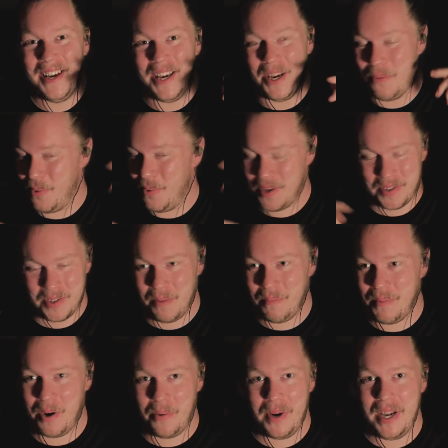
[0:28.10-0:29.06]
it wasn't on
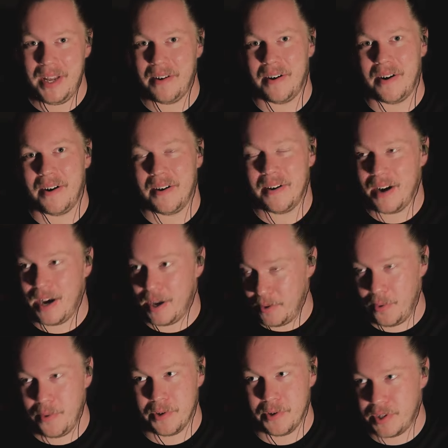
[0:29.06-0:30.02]
my radar. I
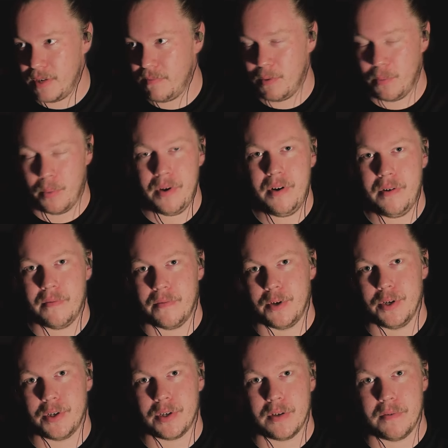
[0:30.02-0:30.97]
know the Stevie Wonder
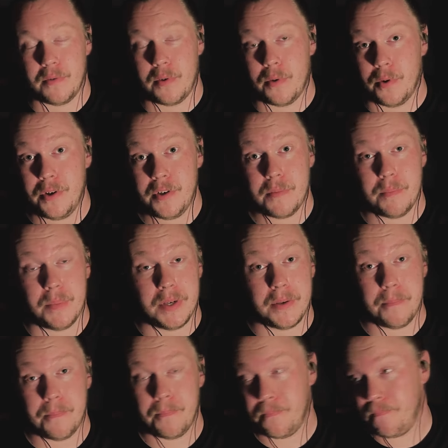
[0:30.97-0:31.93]
version, of course, but
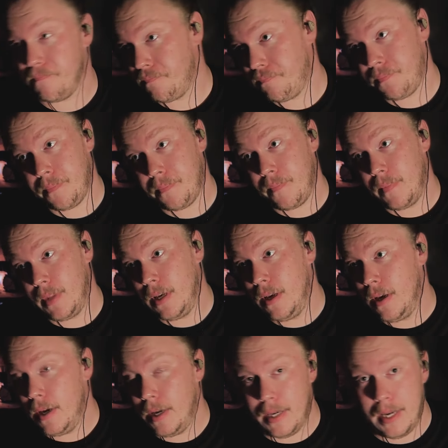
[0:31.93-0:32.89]

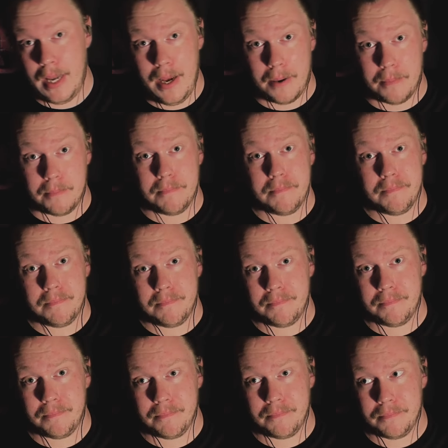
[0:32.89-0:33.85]
yeah,
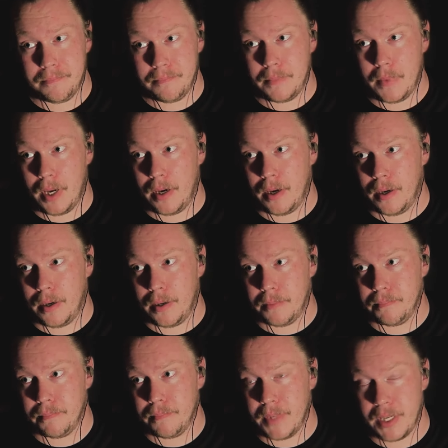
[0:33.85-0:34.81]
uh,
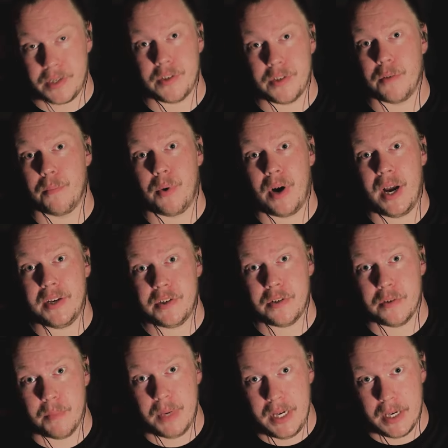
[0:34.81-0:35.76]
that's a surprise to
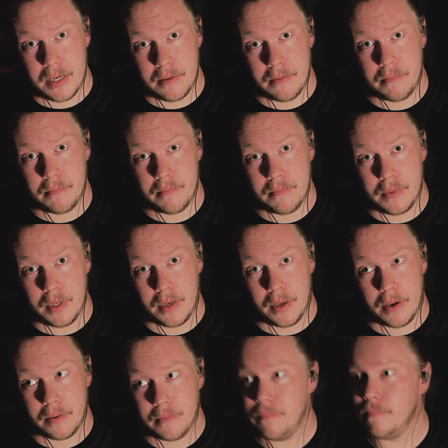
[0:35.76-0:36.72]
me, you
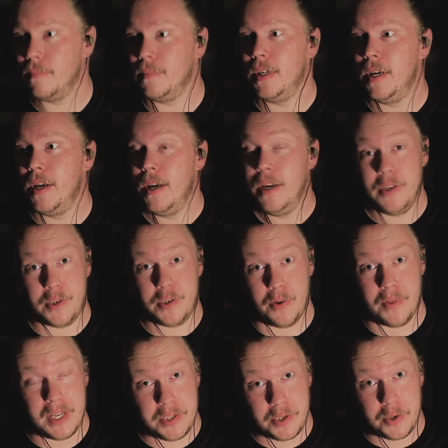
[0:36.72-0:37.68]
know? So
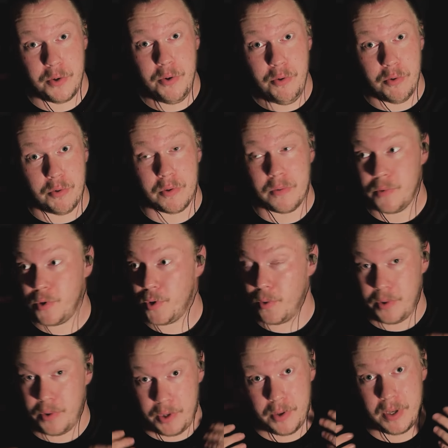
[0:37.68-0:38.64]
that's cool. So
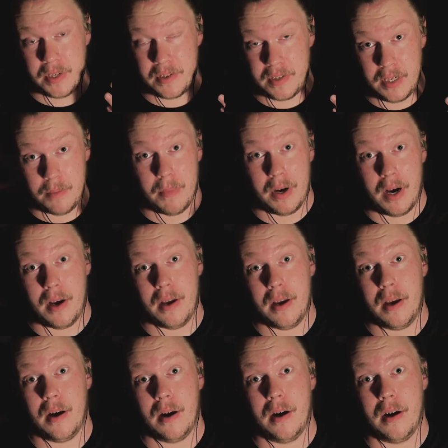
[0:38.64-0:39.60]
you can see my
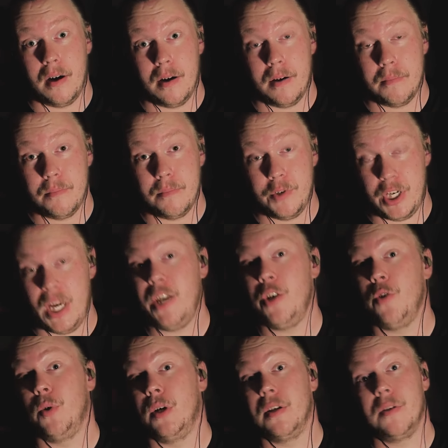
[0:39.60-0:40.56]
uh,
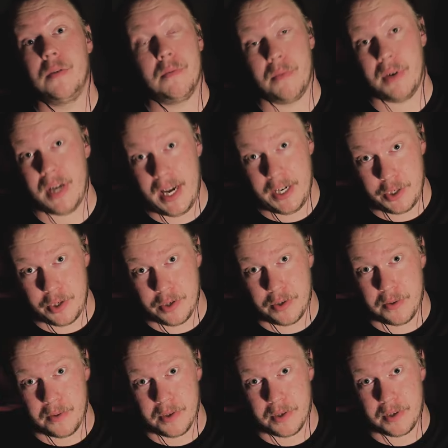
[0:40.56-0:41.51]
genuine reaction
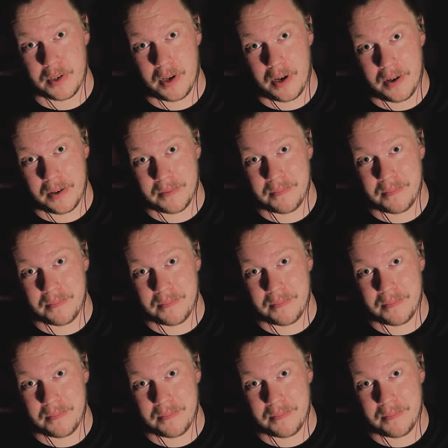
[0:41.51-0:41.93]
to the song.